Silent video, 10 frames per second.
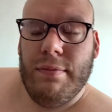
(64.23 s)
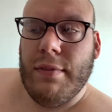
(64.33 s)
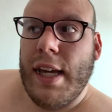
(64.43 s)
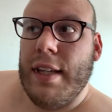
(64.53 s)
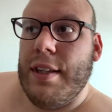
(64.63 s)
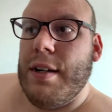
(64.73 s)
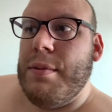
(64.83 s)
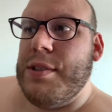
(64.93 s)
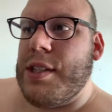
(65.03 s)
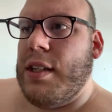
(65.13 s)
Like, there
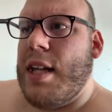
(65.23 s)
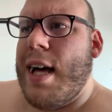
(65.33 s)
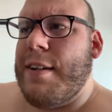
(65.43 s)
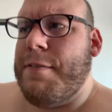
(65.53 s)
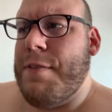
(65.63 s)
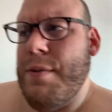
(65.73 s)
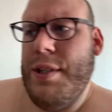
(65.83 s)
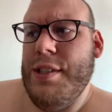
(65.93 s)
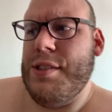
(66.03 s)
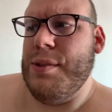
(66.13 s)
was a lot of
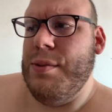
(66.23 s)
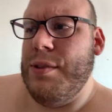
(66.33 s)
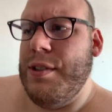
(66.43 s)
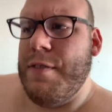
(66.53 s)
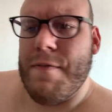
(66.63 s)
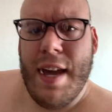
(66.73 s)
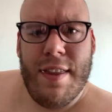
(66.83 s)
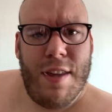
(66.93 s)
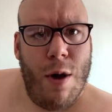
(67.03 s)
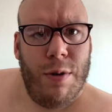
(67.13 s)
focus on
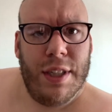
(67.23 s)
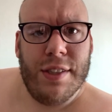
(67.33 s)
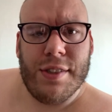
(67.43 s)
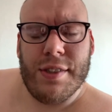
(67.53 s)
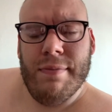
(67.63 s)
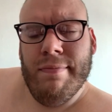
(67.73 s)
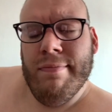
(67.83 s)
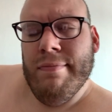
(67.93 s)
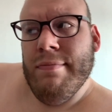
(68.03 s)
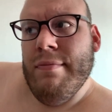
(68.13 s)
Faith Yocus,
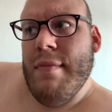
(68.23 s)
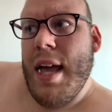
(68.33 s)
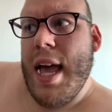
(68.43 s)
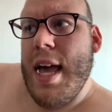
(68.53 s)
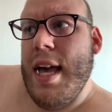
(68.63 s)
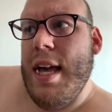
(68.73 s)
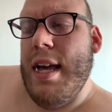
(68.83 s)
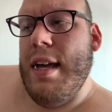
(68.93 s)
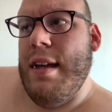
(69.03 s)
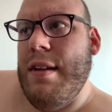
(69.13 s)

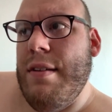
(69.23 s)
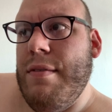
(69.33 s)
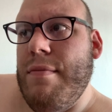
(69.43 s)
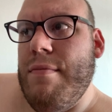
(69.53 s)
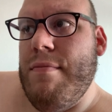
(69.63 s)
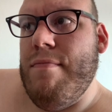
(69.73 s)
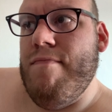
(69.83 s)
and